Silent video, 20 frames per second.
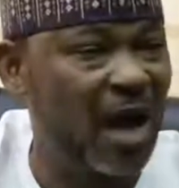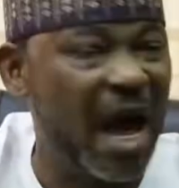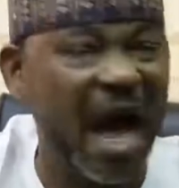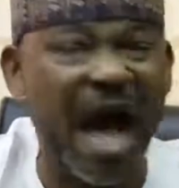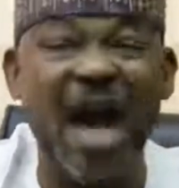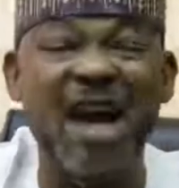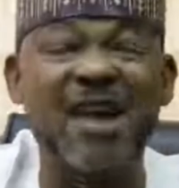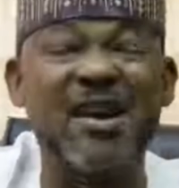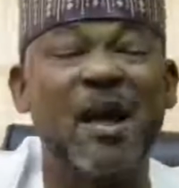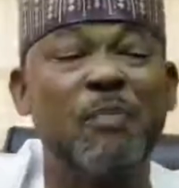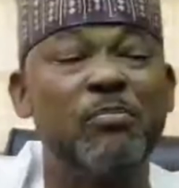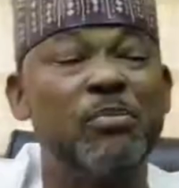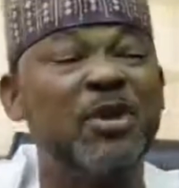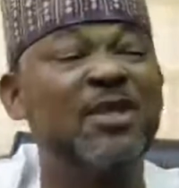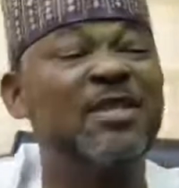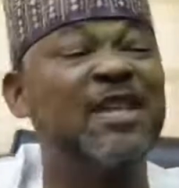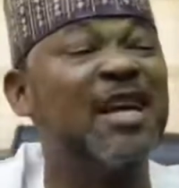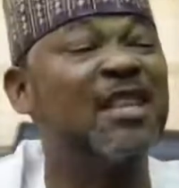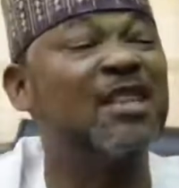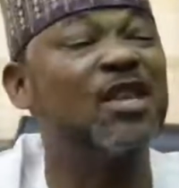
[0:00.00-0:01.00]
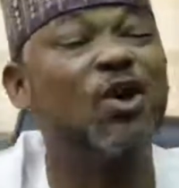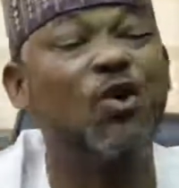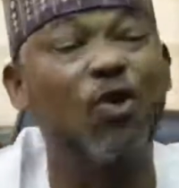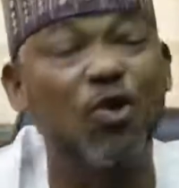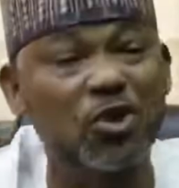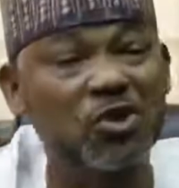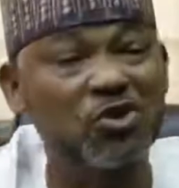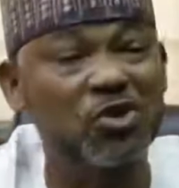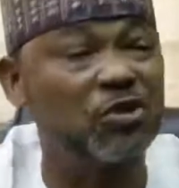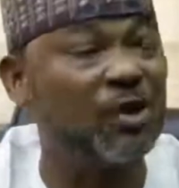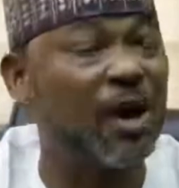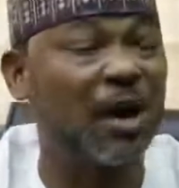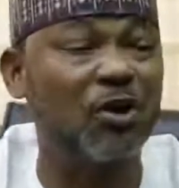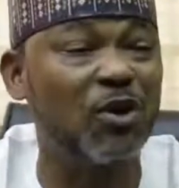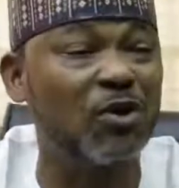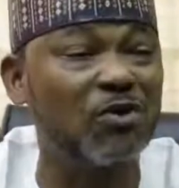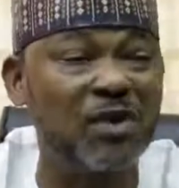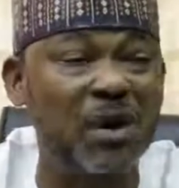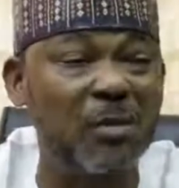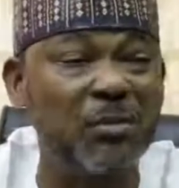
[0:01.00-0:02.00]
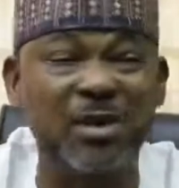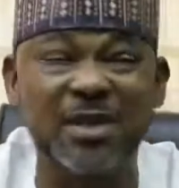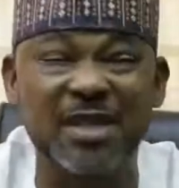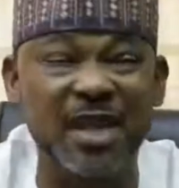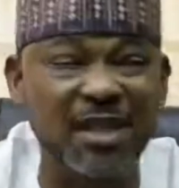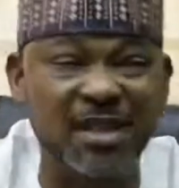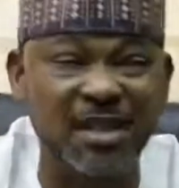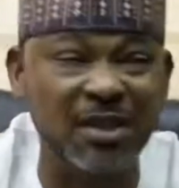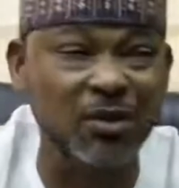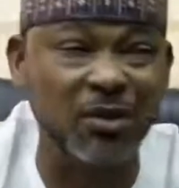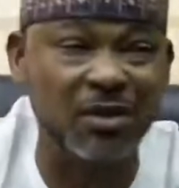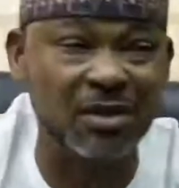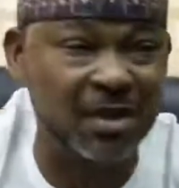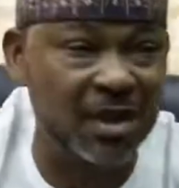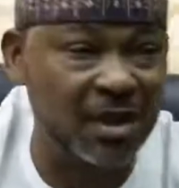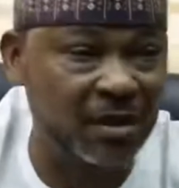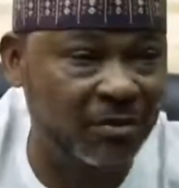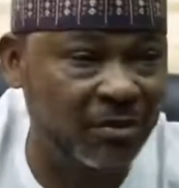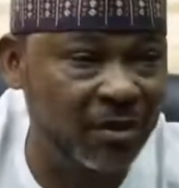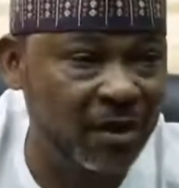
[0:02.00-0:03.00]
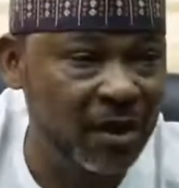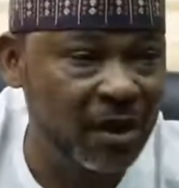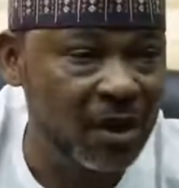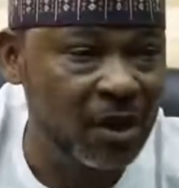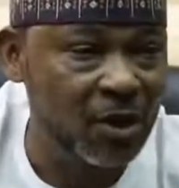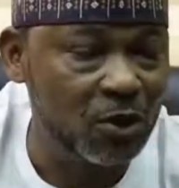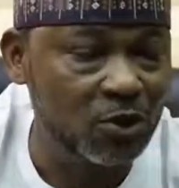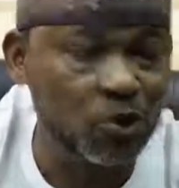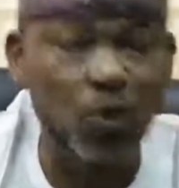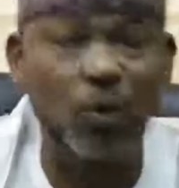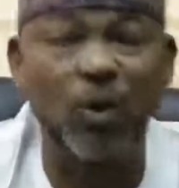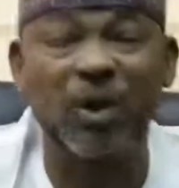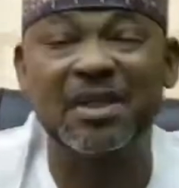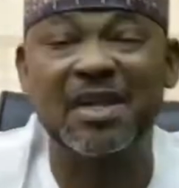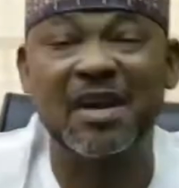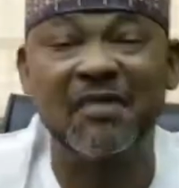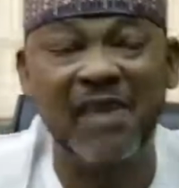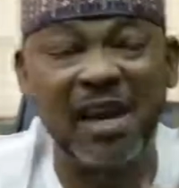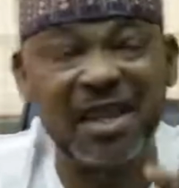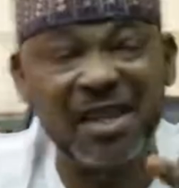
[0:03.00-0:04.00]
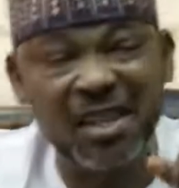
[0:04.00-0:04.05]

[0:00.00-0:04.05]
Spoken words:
and represent the country. You are not representing yourself. So whatever